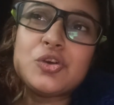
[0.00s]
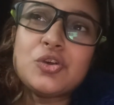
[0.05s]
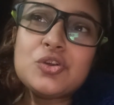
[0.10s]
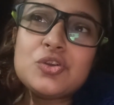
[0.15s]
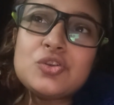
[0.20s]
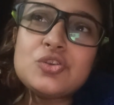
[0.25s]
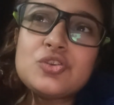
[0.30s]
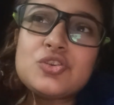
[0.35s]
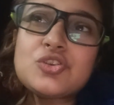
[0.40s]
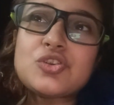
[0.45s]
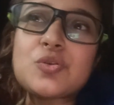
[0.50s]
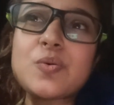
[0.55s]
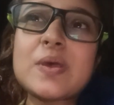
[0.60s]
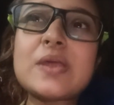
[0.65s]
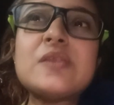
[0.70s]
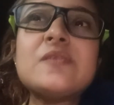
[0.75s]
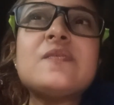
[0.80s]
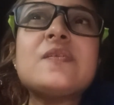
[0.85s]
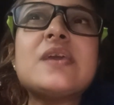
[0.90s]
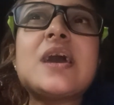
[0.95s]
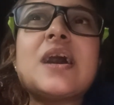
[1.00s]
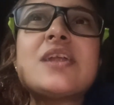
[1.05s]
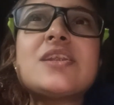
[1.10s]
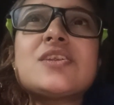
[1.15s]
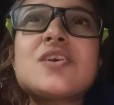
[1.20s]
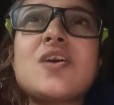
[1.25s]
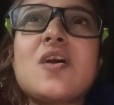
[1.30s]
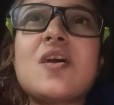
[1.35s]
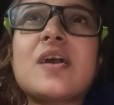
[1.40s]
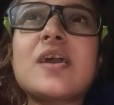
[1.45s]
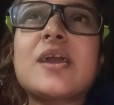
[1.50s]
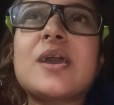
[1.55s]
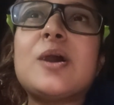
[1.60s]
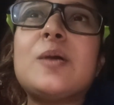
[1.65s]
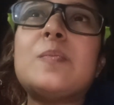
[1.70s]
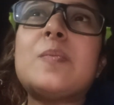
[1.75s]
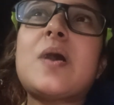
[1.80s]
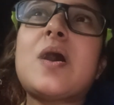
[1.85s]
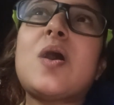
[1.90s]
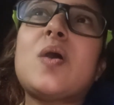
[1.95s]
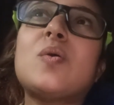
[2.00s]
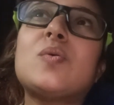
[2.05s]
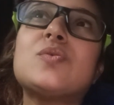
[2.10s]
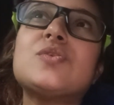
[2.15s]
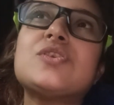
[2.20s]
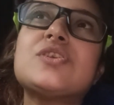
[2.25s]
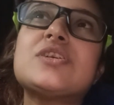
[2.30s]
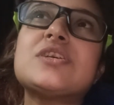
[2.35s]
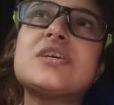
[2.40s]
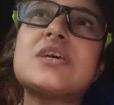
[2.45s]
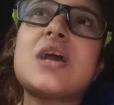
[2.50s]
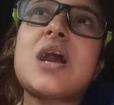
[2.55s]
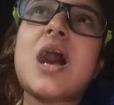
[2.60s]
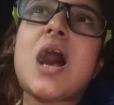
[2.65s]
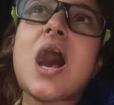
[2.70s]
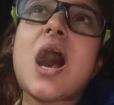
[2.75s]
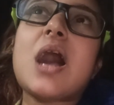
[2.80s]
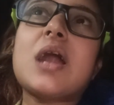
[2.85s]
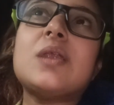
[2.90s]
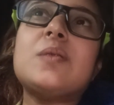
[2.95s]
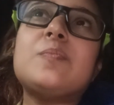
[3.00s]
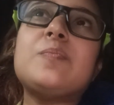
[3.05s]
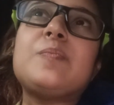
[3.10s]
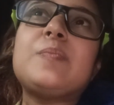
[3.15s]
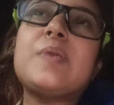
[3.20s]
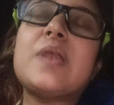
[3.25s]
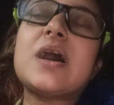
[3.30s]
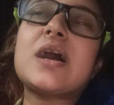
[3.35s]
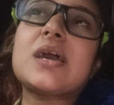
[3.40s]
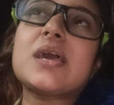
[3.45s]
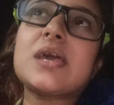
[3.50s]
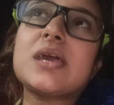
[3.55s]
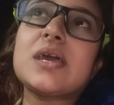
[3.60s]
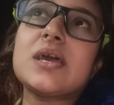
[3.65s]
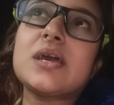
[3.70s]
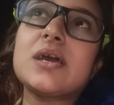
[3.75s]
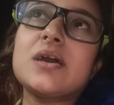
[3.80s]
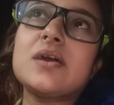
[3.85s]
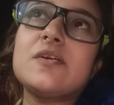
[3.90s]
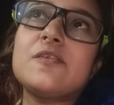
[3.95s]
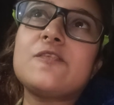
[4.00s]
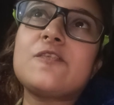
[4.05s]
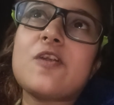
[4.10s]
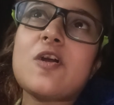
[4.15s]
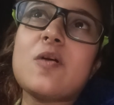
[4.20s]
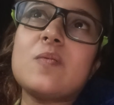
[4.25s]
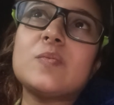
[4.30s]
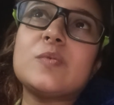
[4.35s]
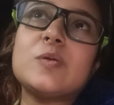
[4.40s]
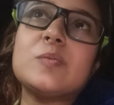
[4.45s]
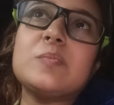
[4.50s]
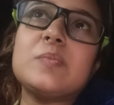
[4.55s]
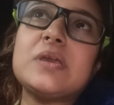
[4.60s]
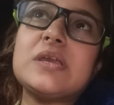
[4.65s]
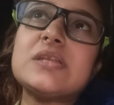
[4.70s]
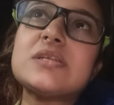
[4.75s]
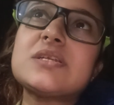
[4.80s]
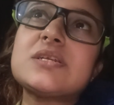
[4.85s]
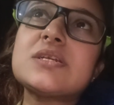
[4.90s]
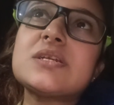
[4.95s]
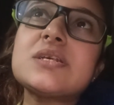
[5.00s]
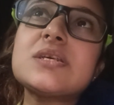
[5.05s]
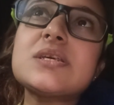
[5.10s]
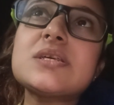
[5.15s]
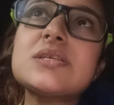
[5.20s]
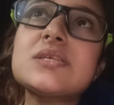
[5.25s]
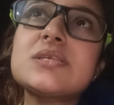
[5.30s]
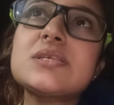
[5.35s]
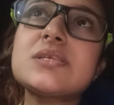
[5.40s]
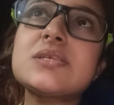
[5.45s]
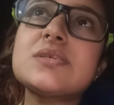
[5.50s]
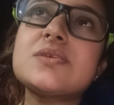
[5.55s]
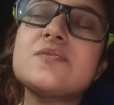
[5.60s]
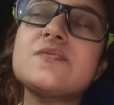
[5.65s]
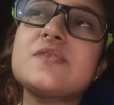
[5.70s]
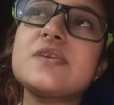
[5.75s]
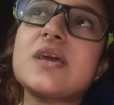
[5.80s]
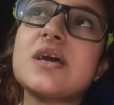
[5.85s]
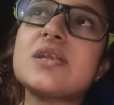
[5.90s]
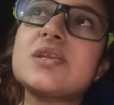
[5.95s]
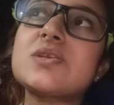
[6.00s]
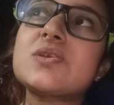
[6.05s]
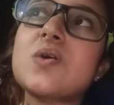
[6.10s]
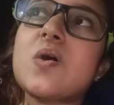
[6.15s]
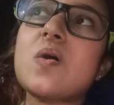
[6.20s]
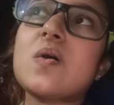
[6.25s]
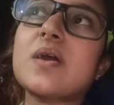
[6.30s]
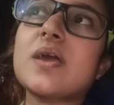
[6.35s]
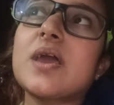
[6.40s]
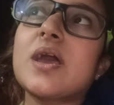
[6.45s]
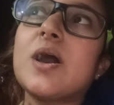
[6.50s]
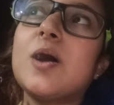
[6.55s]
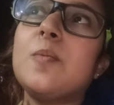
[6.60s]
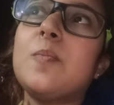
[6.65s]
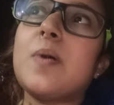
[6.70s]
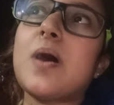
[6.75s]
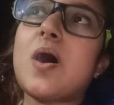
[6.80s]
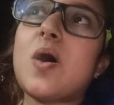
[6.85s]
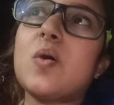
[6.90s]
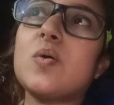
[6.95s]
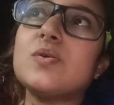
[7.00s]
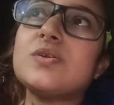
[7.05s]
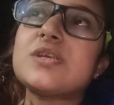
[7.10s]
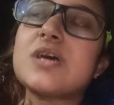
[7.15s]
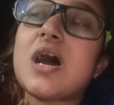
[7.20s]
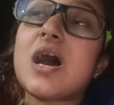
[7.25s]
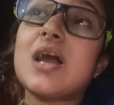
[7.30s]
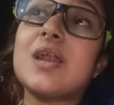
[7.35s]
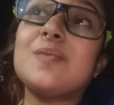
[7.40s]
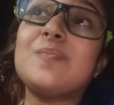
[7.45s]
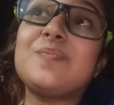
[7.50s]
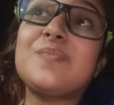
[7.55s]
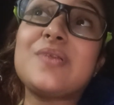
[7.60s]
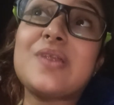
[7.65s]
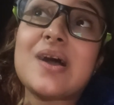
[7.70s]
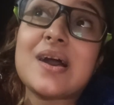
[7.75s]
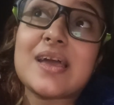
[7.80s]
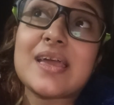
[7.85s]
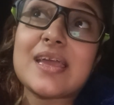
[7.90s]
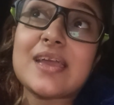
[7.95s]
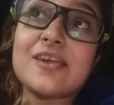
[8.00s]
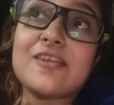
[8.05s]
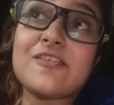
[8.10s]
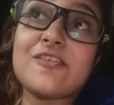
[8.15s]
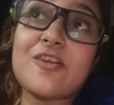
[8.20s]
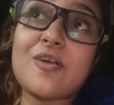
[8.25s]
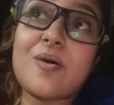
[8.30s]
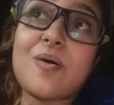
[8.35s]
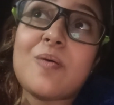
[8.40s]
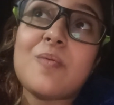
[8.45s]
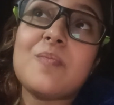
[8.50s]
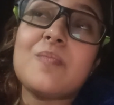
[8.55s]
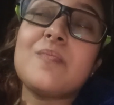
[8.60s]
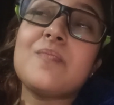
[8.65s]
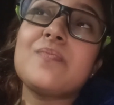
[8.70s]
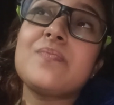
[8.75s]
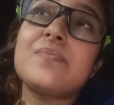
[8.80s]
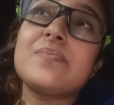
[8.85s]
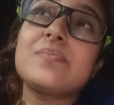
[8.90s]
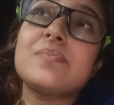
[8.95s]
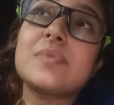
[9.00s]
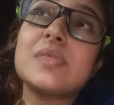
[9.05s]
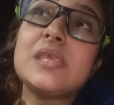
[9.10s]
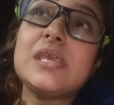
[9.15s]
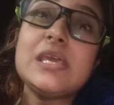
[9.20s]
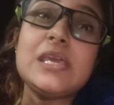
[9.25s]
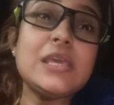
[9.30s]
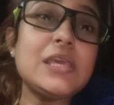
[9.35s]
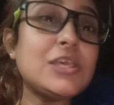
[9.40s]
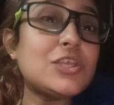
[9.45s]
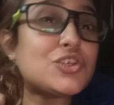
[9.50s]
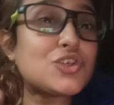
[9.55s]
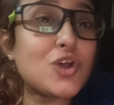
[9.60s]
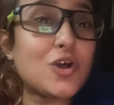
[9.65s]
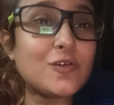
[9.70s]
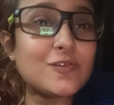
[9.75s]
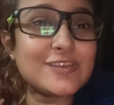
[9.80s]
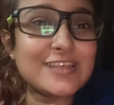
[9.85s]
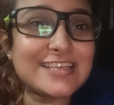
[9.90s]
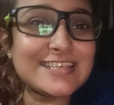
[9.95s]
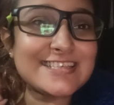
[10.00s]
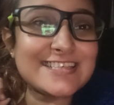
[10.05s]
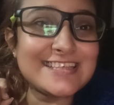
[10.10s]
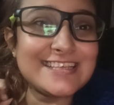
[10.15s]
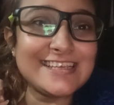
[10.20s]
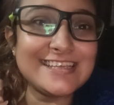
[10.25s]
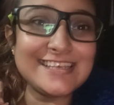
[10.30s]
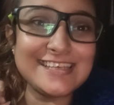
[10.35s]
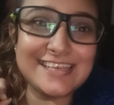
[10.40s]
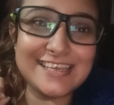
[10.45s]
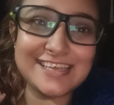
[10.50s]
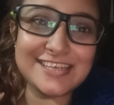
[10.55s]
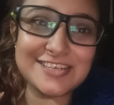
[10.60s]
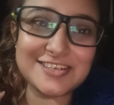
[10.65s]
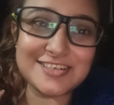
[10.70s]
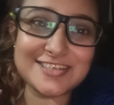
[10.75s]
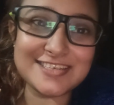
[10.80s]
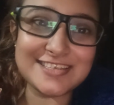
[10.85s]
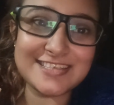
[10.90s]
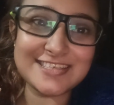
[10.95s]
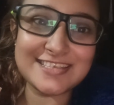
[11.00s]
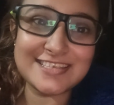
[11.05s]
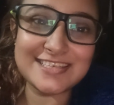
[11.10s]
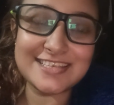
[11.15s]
So when we are talking about unplugging from the matrix, we are talking about unplugging from each of these lineages